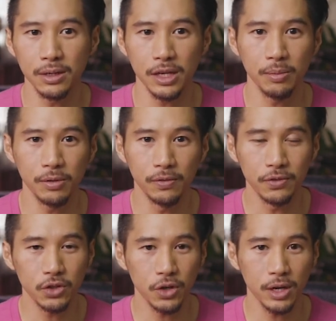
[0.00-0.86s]
type of
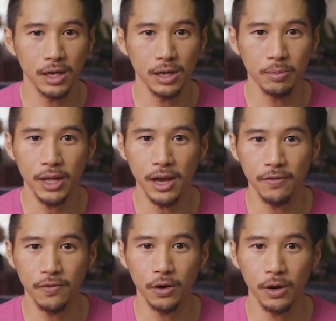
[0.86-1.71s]
training
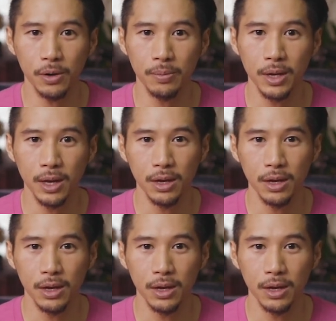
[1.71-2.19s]
platform,